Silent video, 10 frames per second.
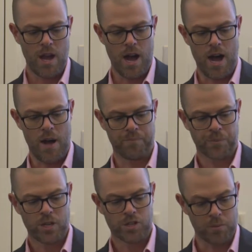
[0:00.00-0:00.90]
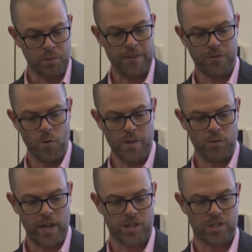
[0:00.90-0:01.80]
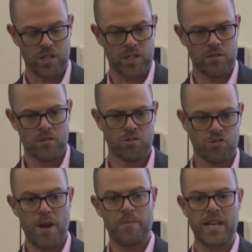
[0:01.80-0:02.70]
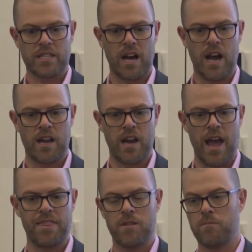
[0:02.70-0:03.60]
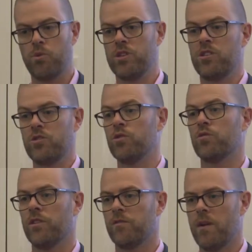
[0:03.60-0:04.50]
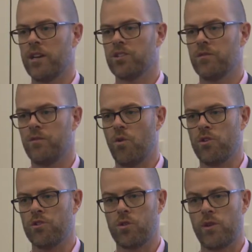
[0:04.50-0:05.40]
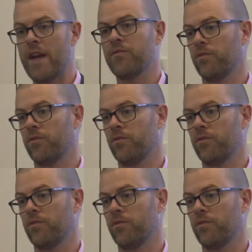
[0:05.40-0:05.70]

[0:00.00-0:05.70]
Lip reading: So the platform then will actually grab that data and then put into useful information for you. So we haven't